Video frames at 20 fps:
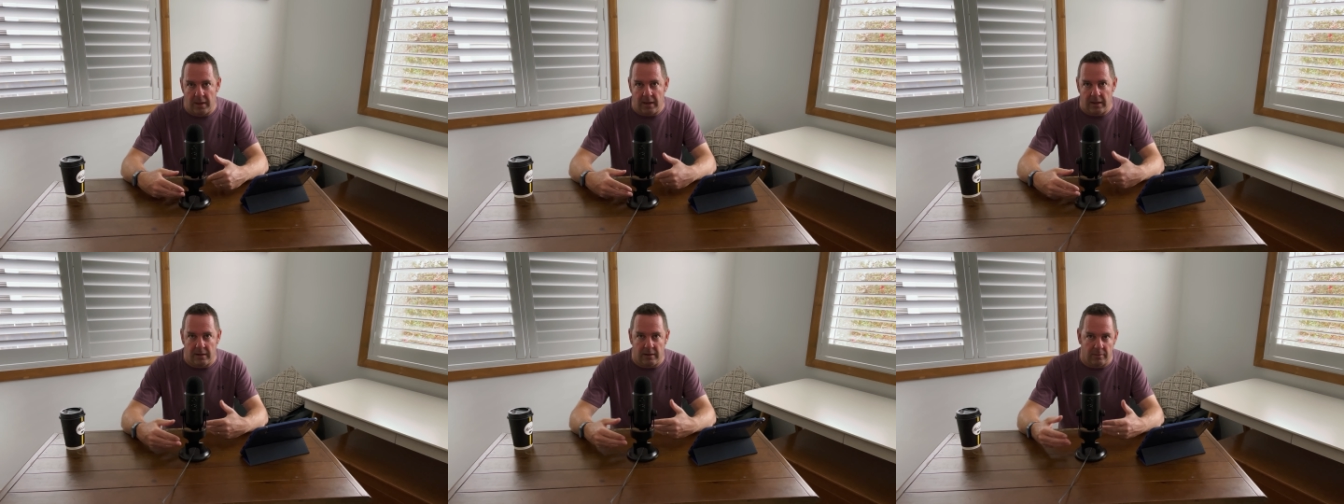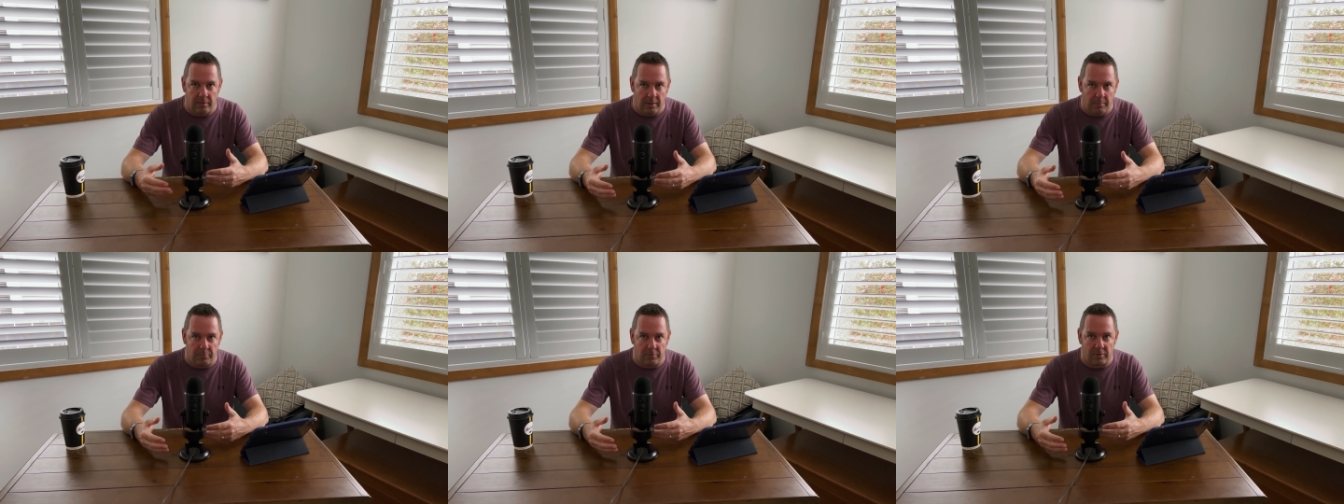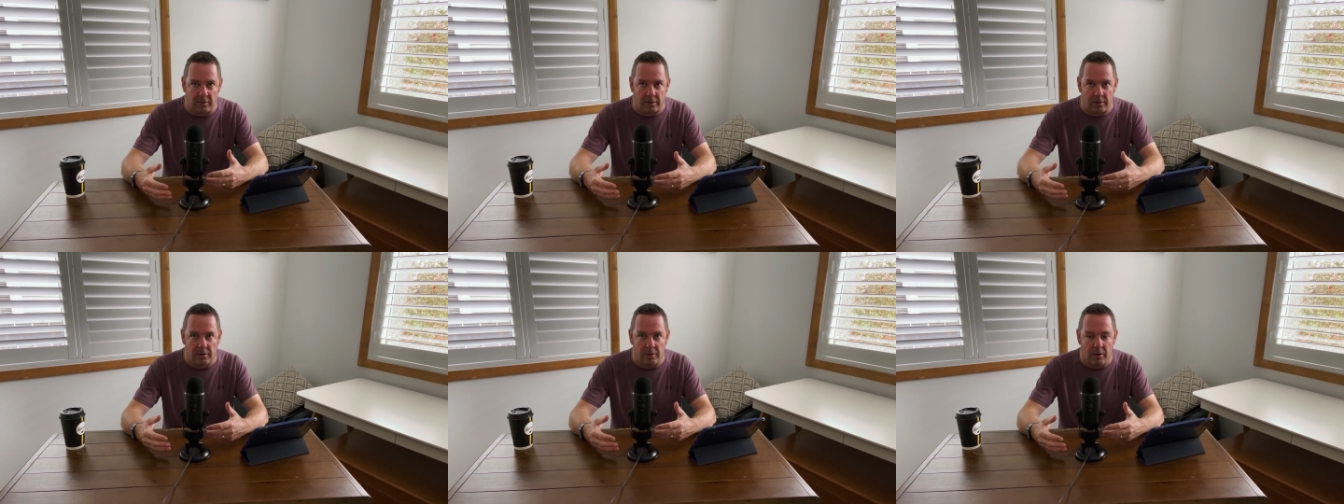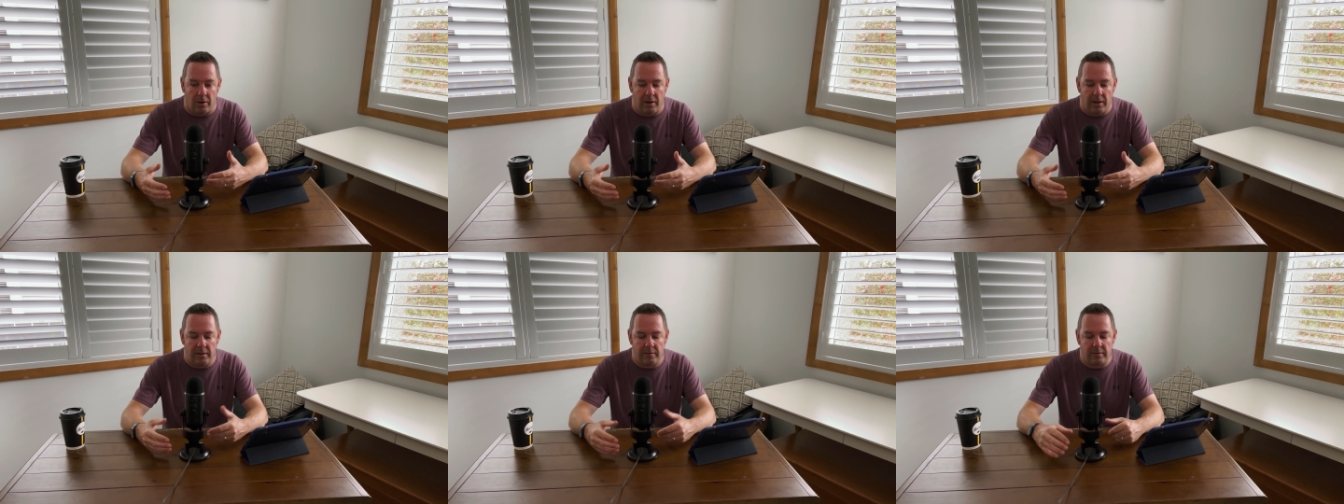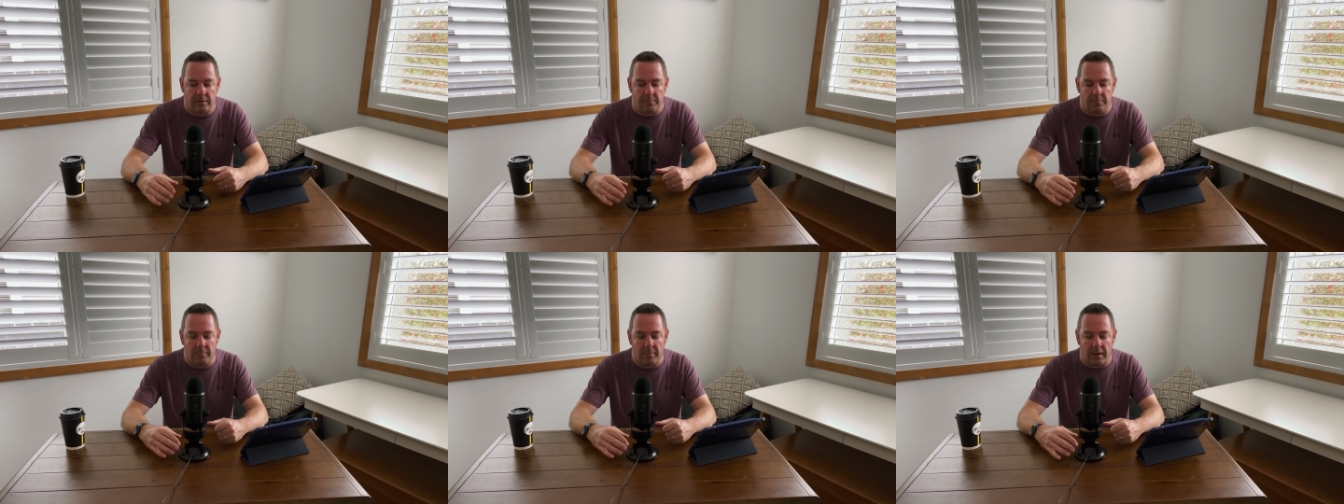eating that particular
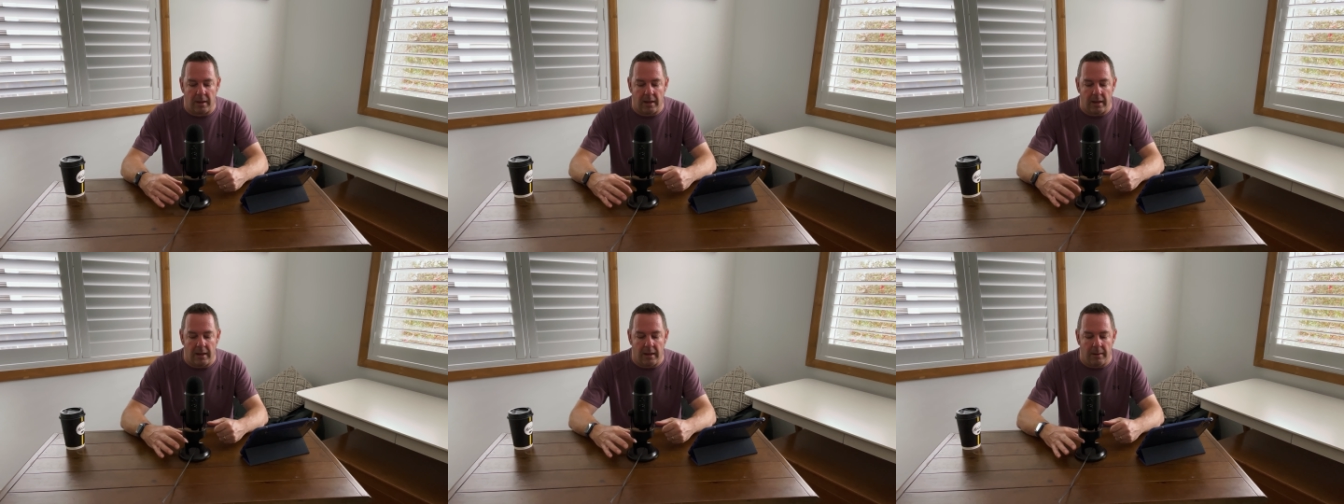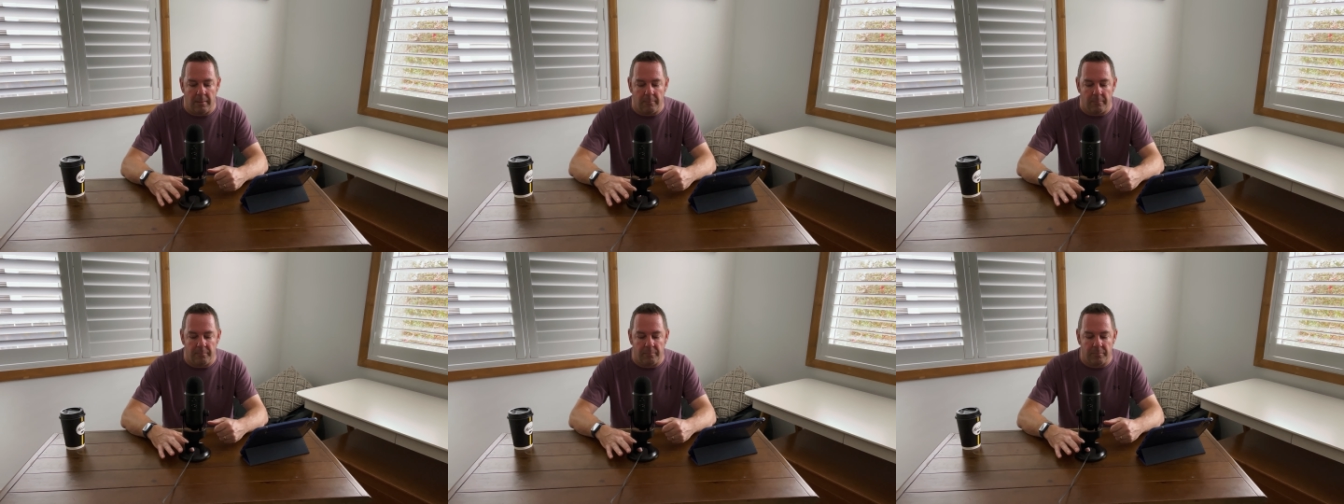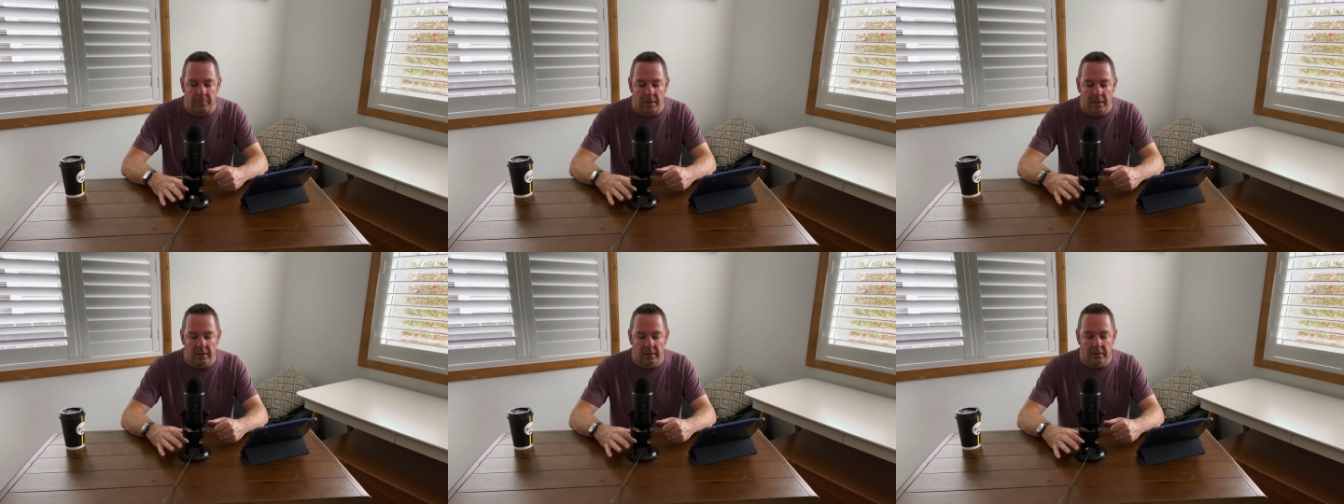item, um,